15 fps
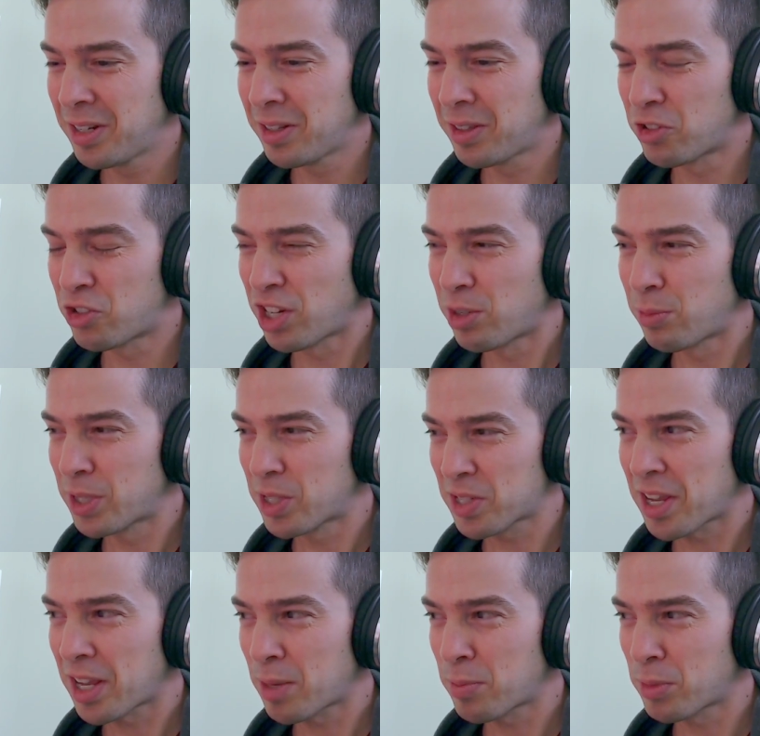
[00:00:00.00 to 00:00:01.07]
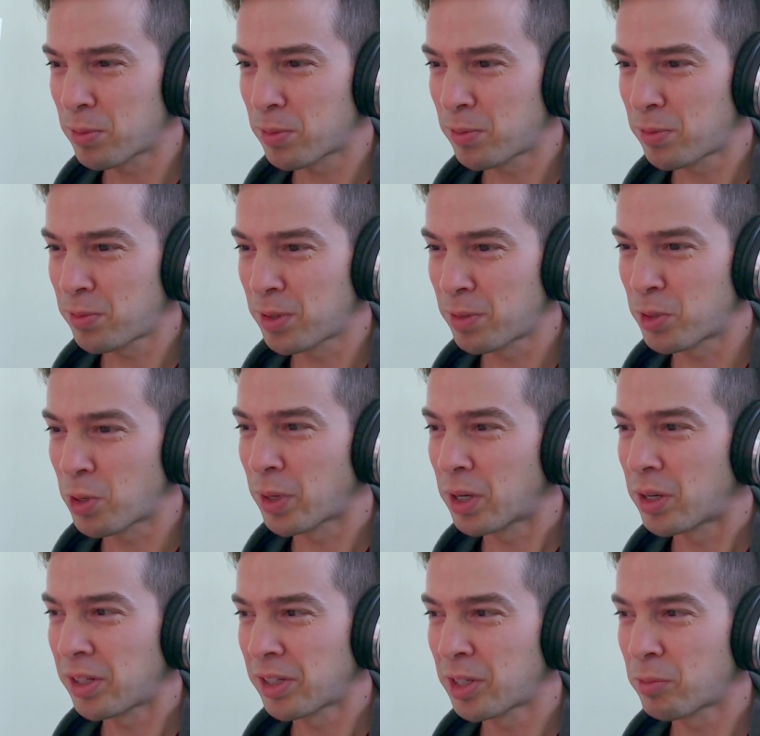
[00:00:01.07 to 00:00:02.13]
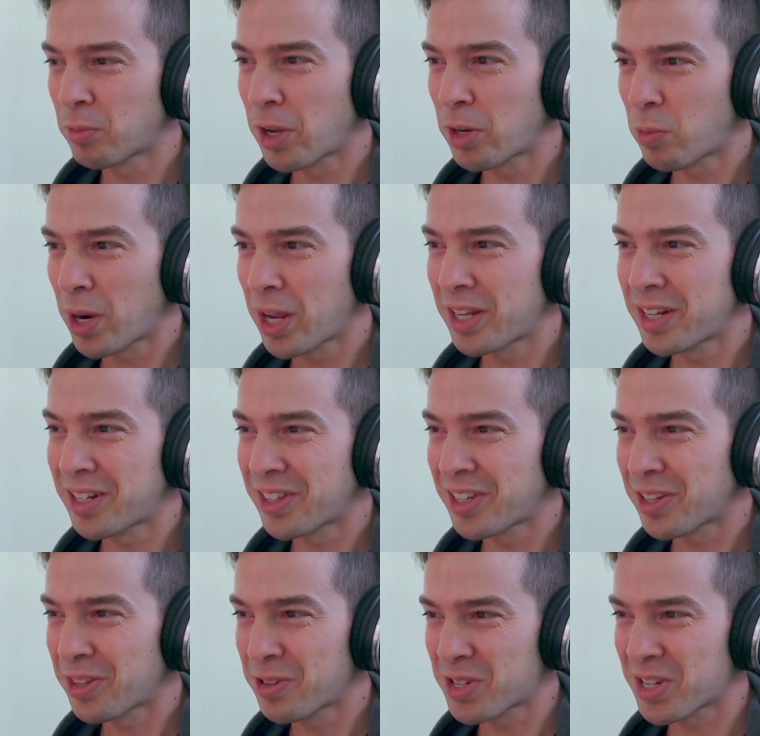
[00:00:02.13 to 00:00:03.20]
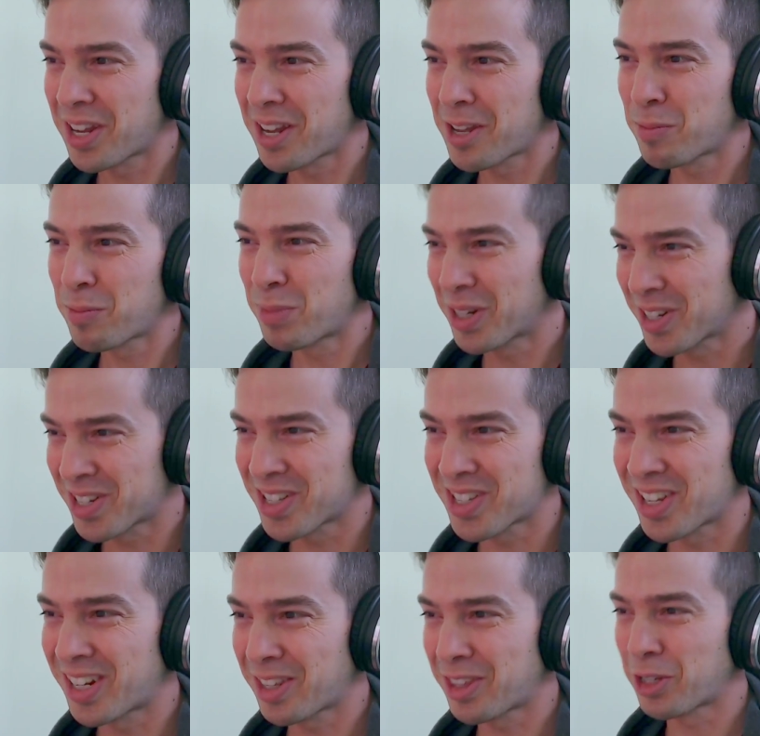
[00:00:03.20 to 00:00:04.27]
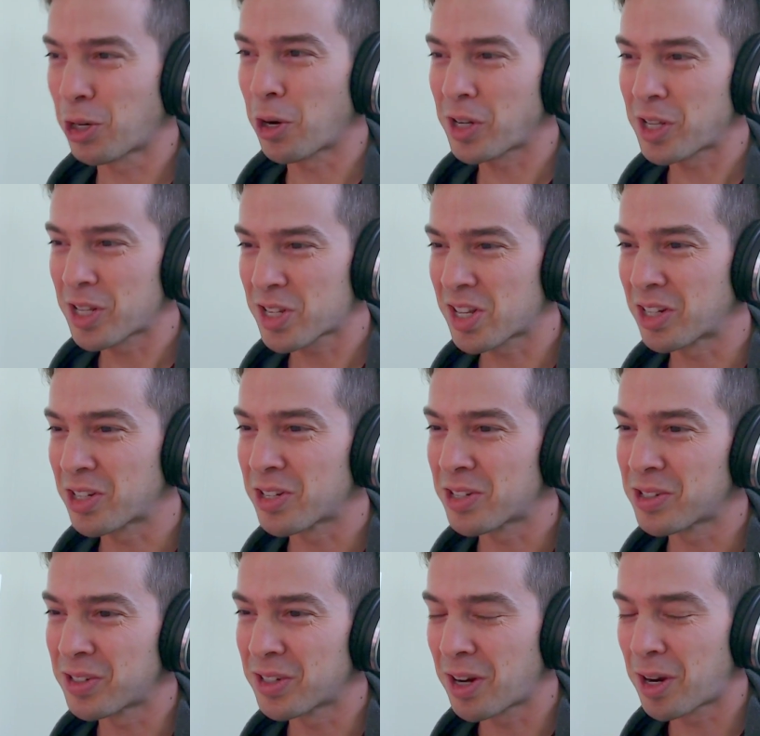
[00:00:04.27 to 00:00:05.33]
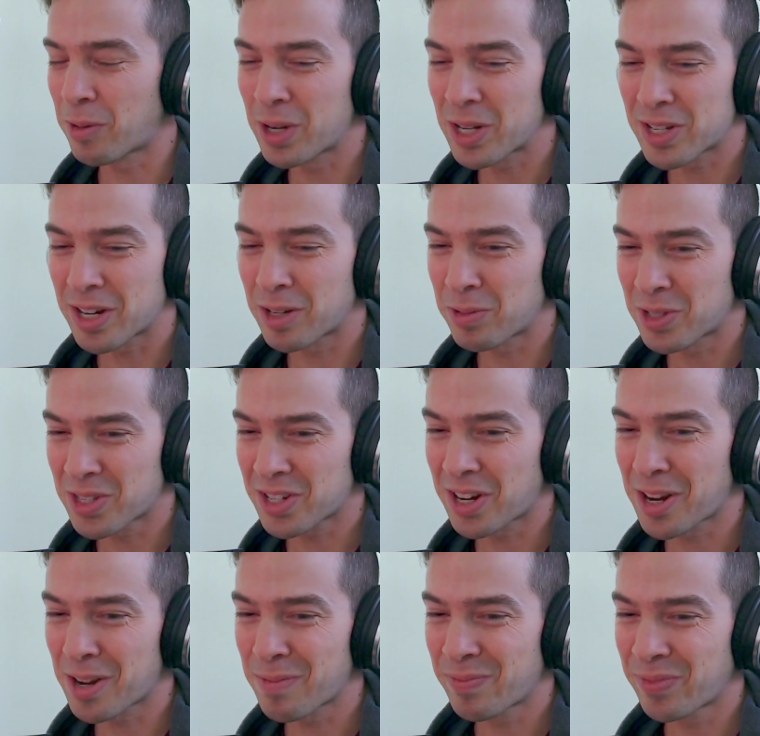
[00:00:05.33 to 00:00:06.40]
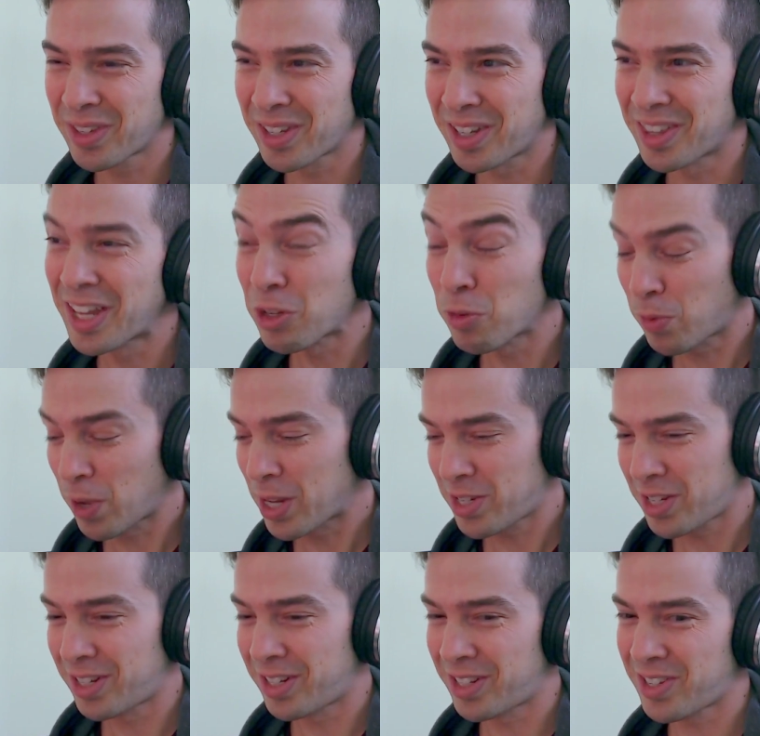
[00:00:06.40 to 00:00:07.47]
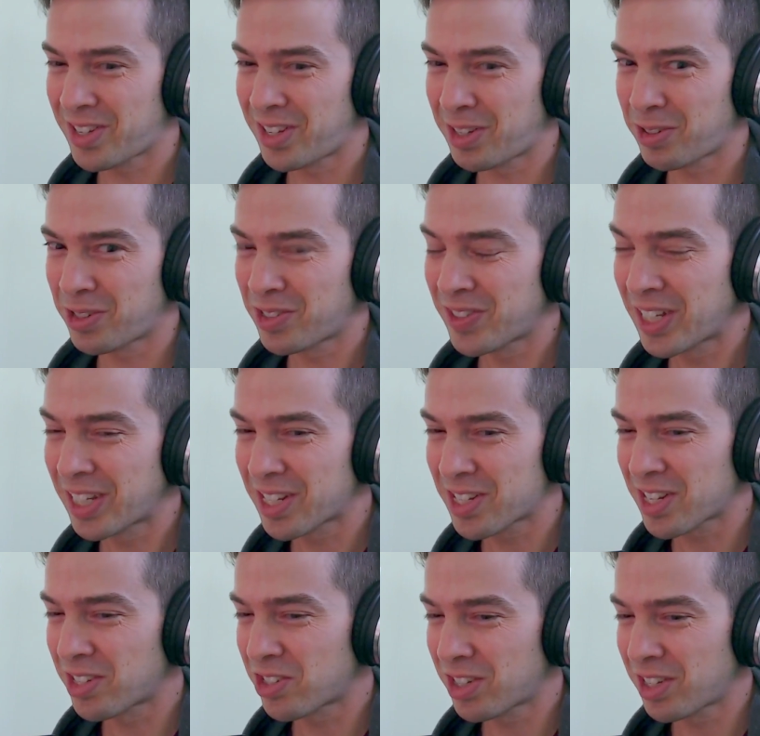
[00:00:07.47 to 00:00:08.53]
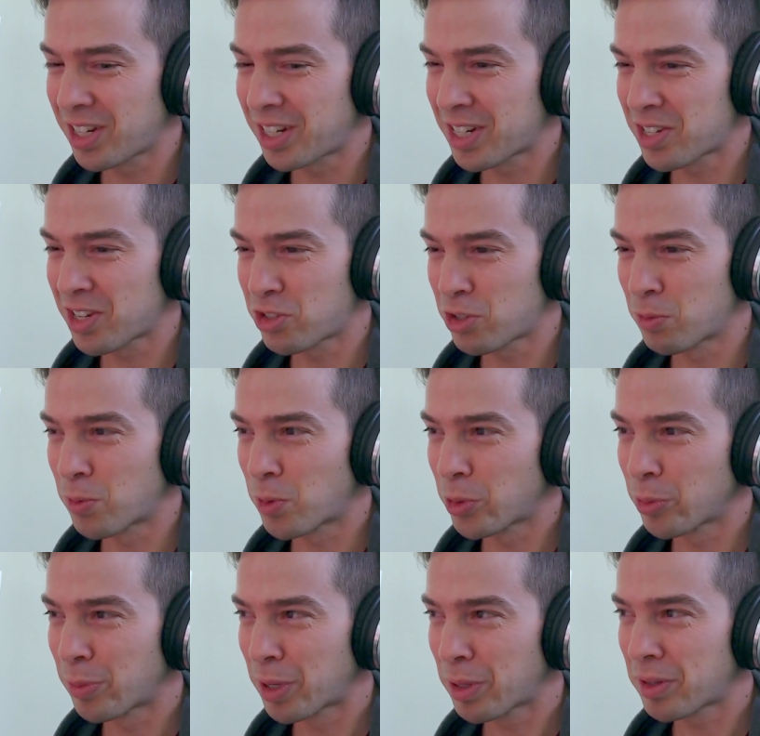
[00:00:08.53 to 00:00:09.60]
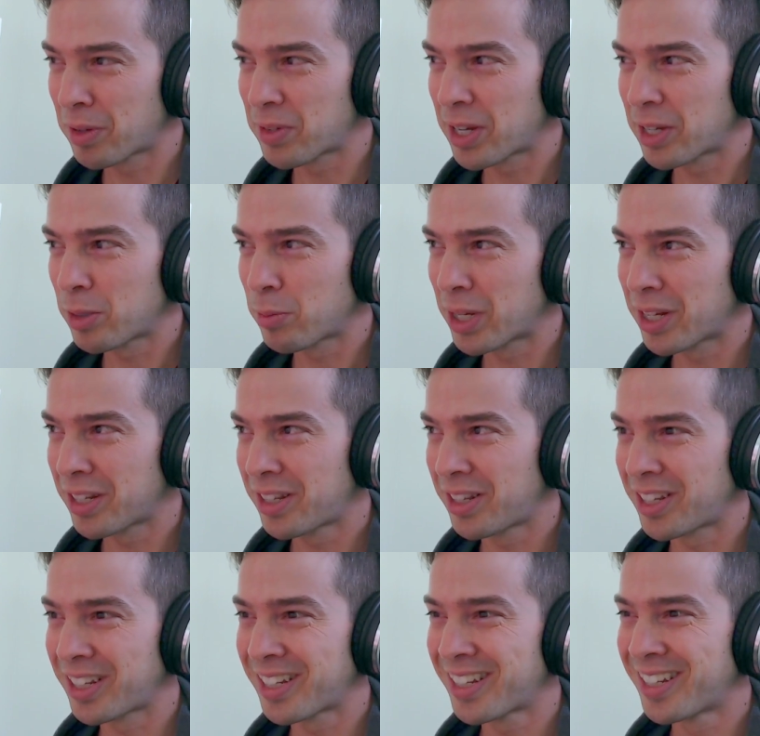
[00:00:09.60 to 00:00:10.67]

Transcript: the gentleman's game of going all in right away on the other side, because it's like the courteous thing to do to not waste anyone's time. And then you face it and it's like, oh, well, I guess I should fold my thin value bet, like